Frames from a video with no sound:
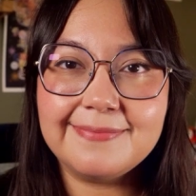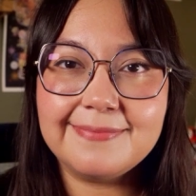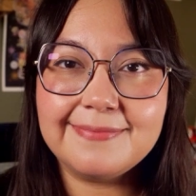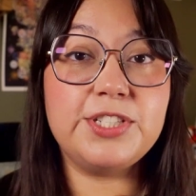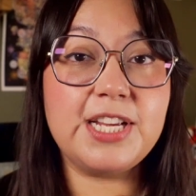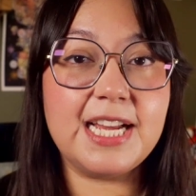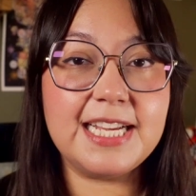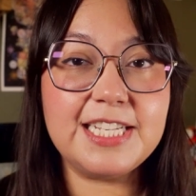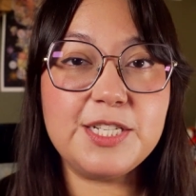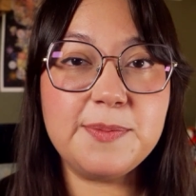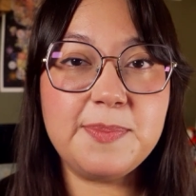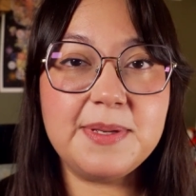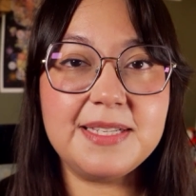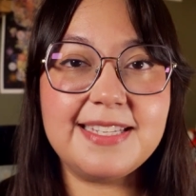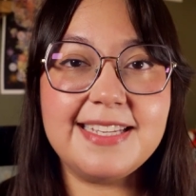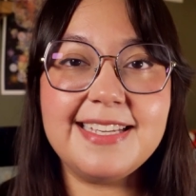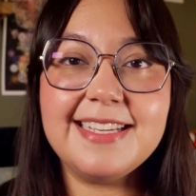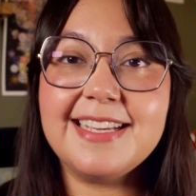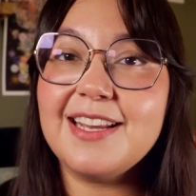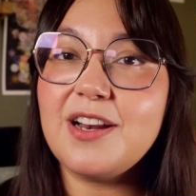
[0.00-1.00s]

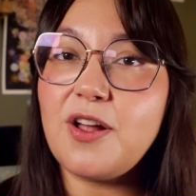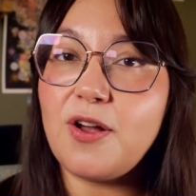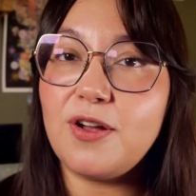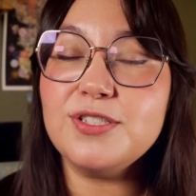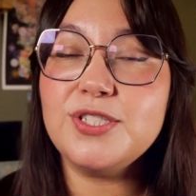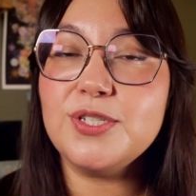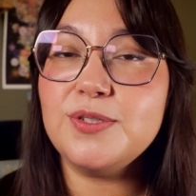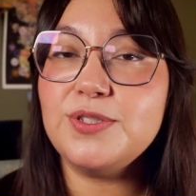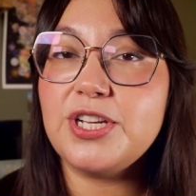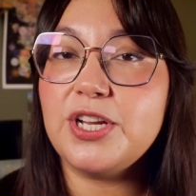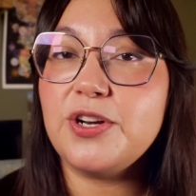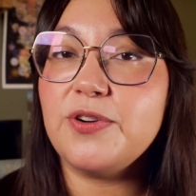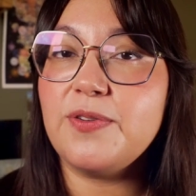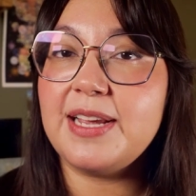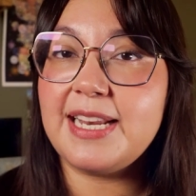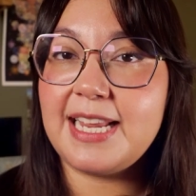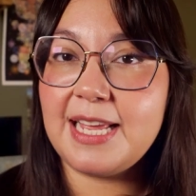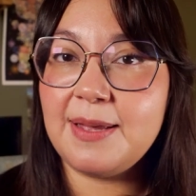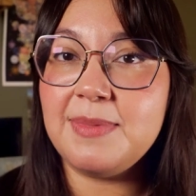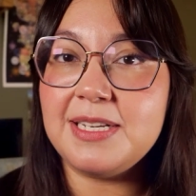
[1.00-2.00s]
ChatGPT can also
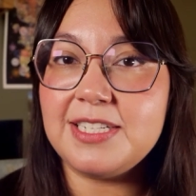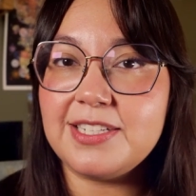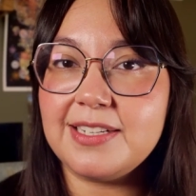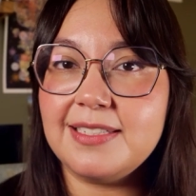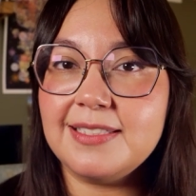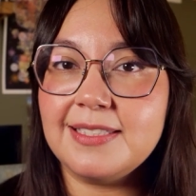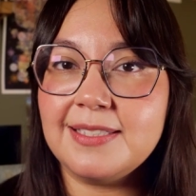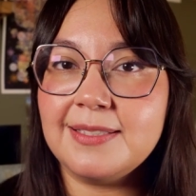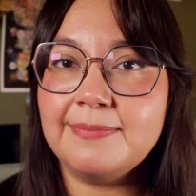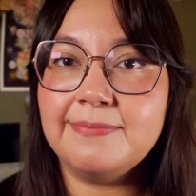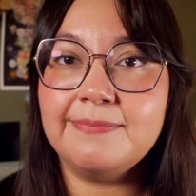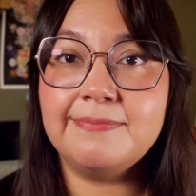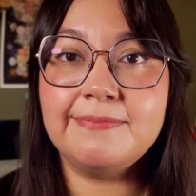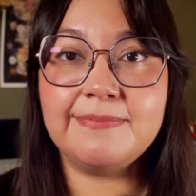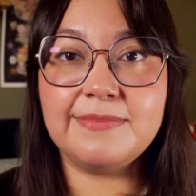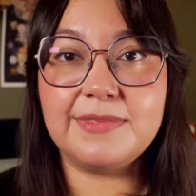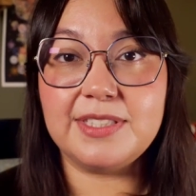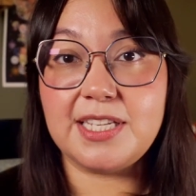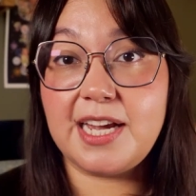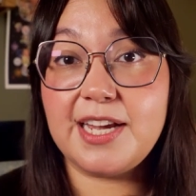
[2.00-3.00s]
generate images,
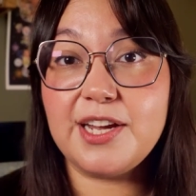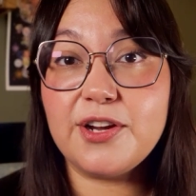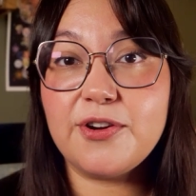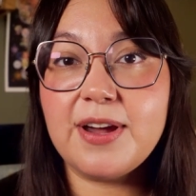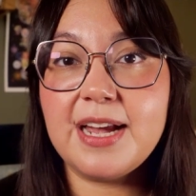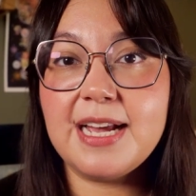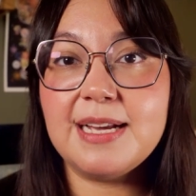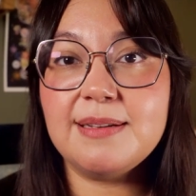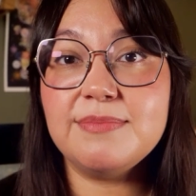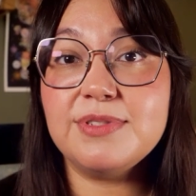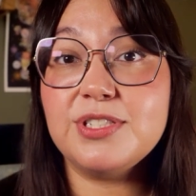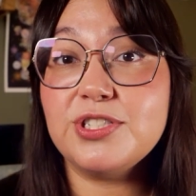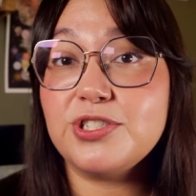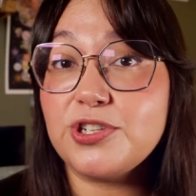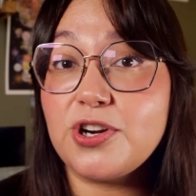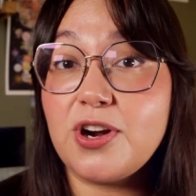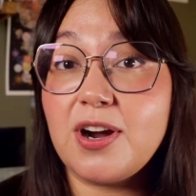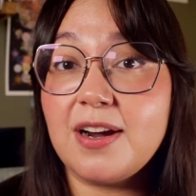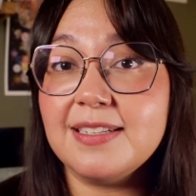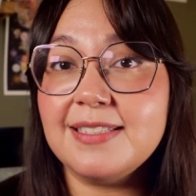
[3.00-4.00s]
diagrams,
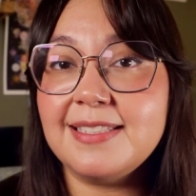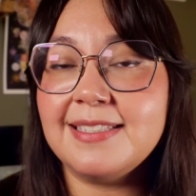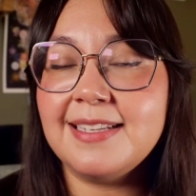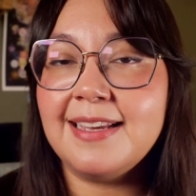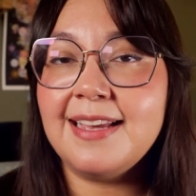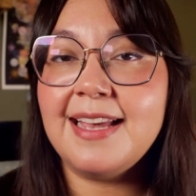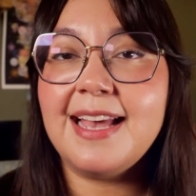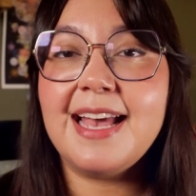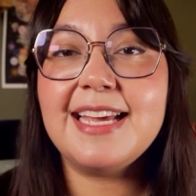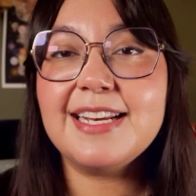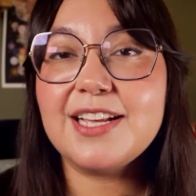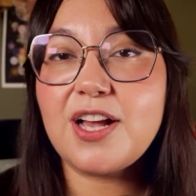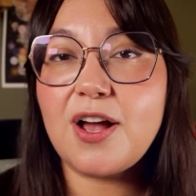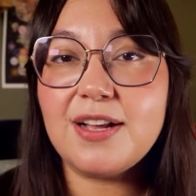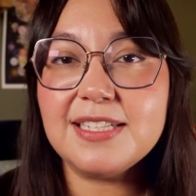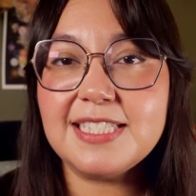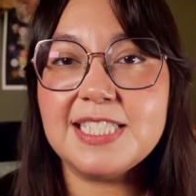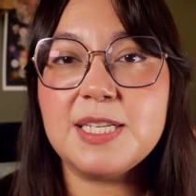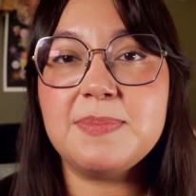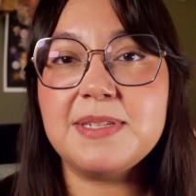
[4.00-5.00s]
charts, and
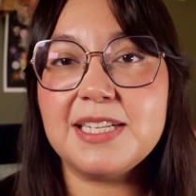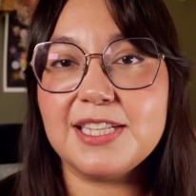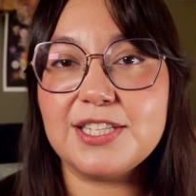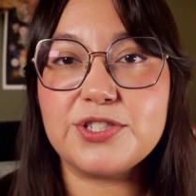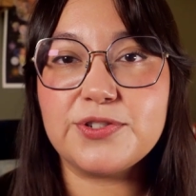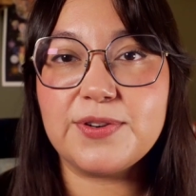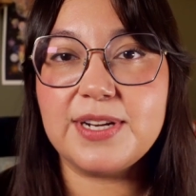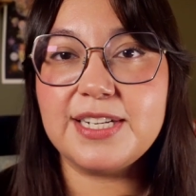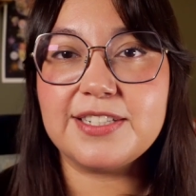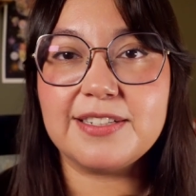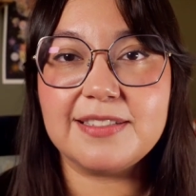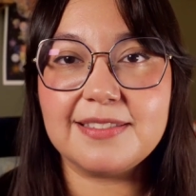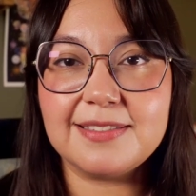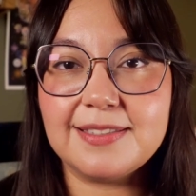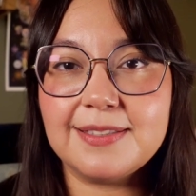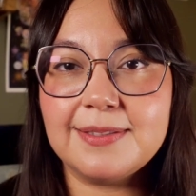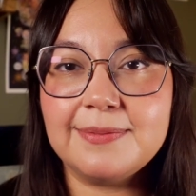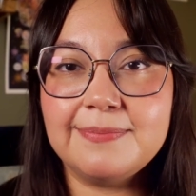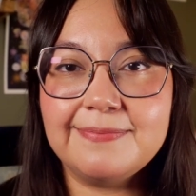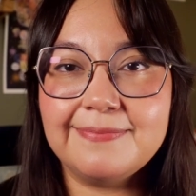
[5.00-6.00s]
concept
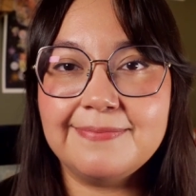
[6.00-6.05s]
illustrations.